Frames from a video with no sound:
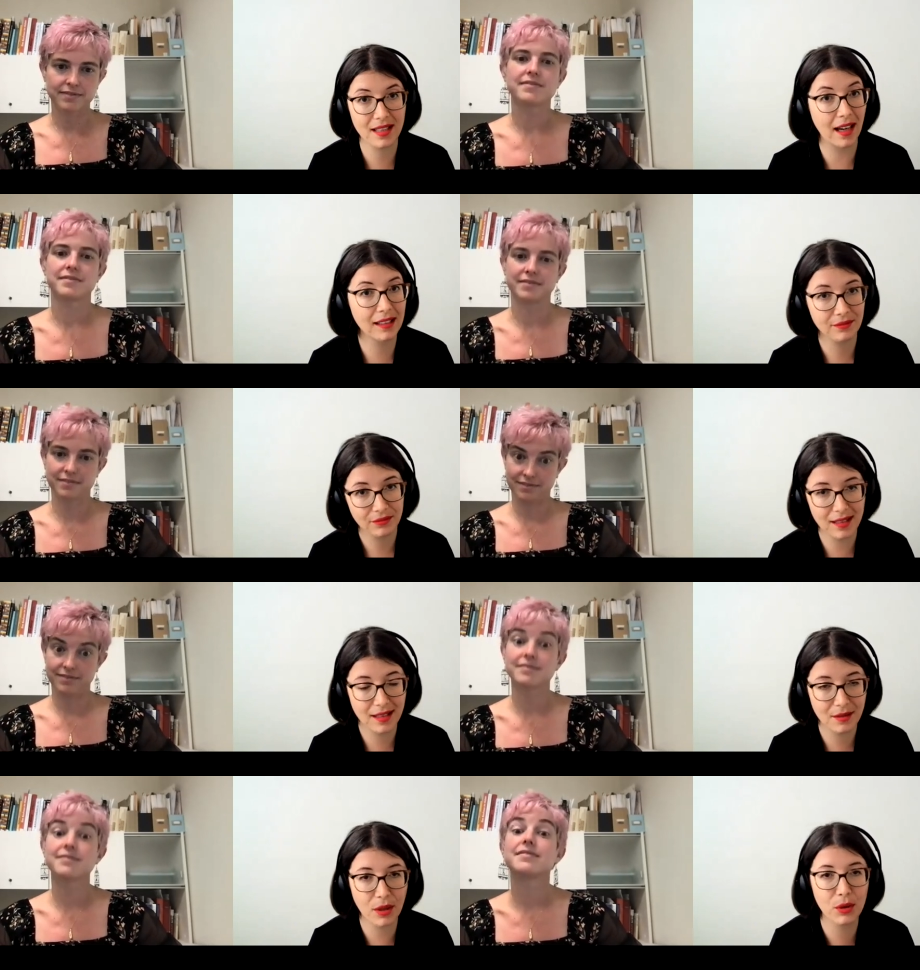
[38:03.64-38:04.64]
Speaker 1: design,
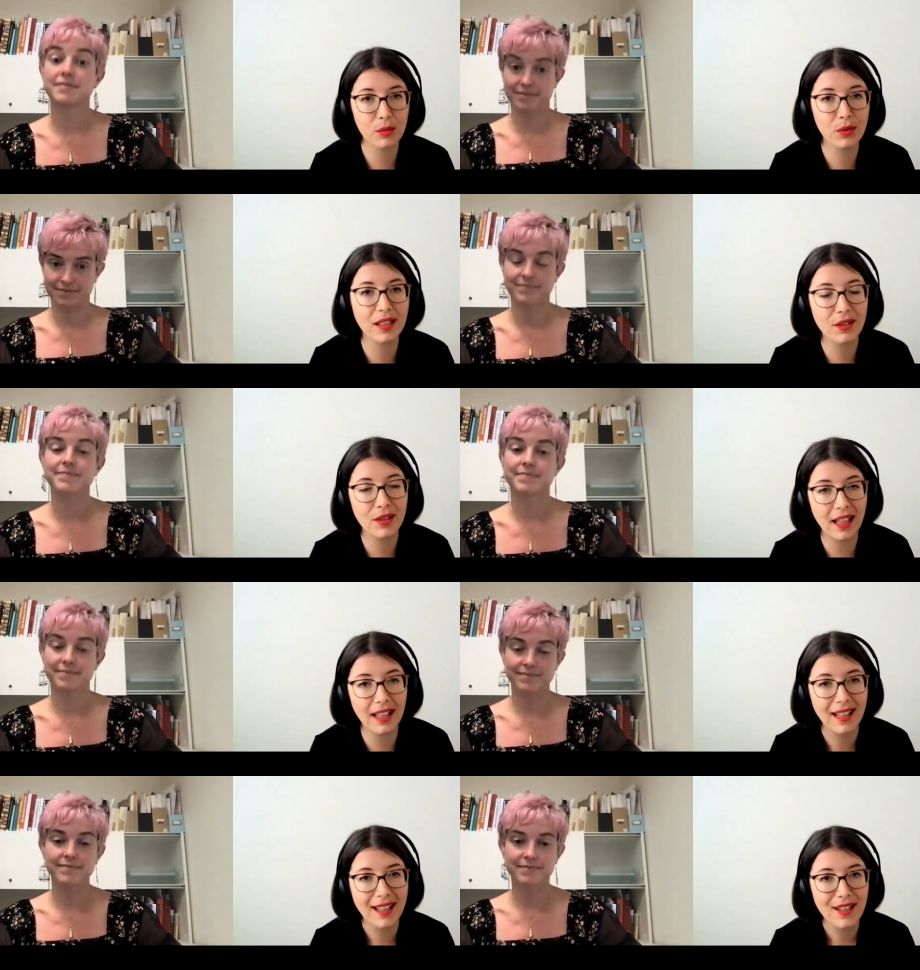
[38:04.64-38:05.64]
as we would put it
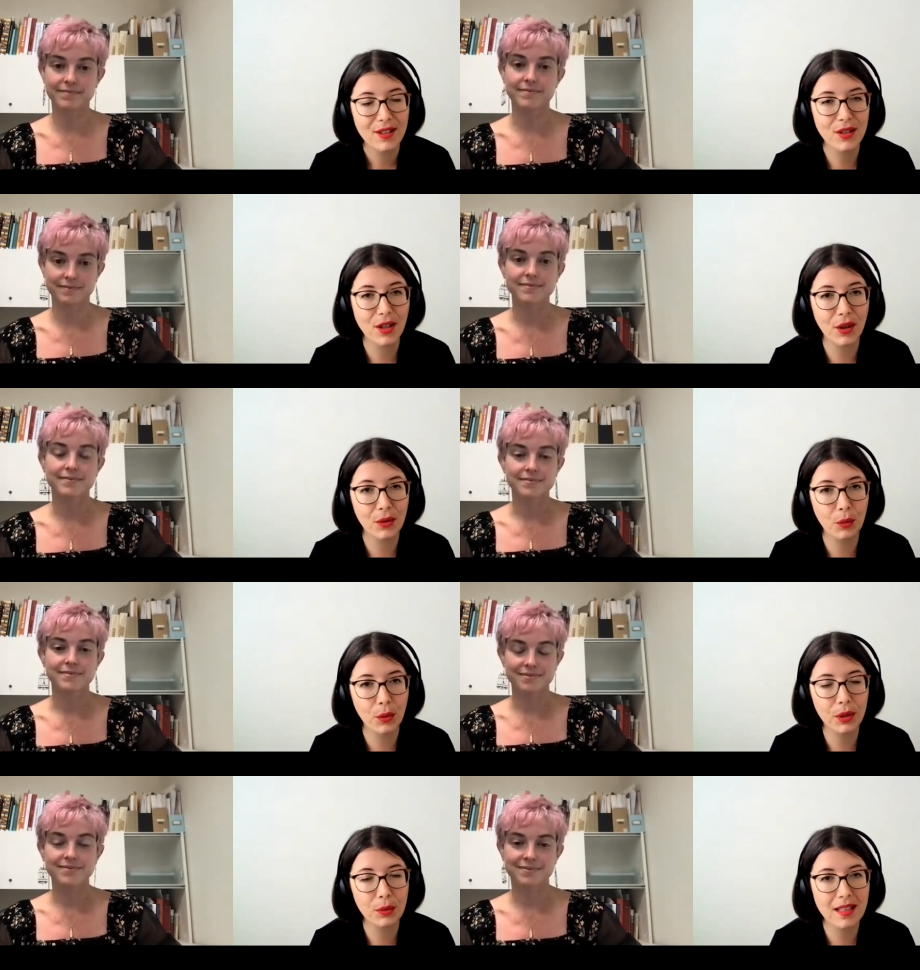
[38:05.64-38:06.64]
today. So
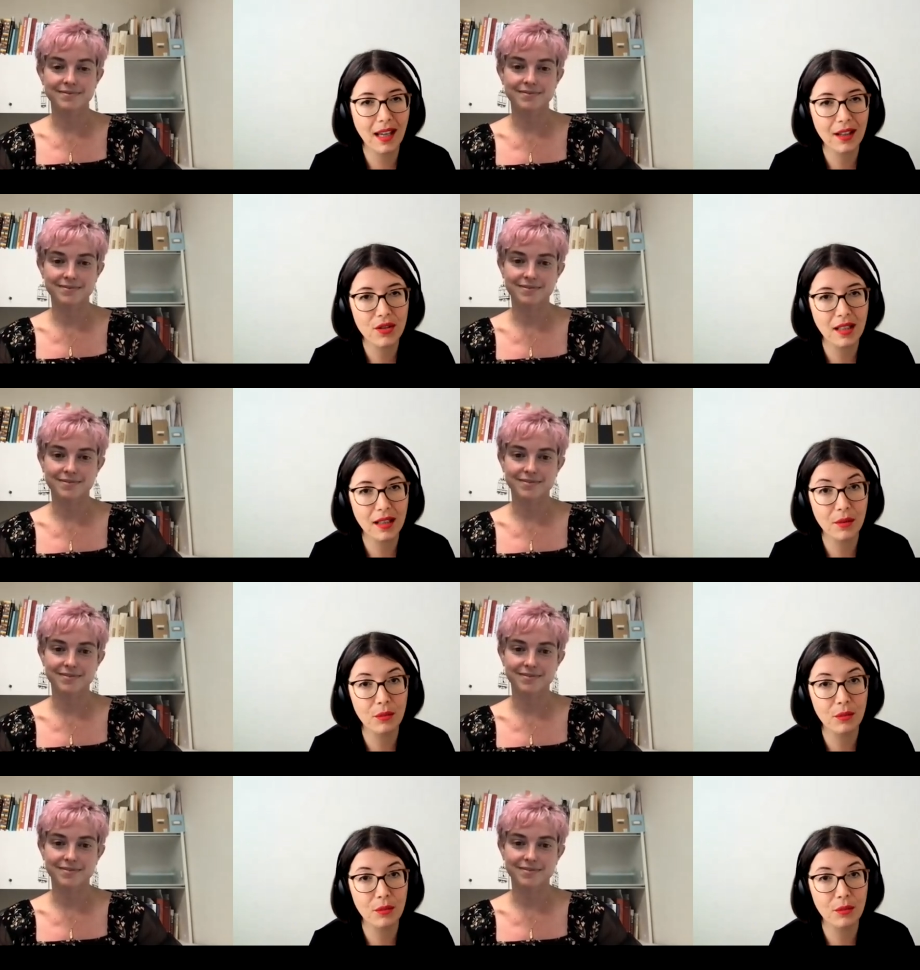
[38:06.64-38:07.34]
what was actually the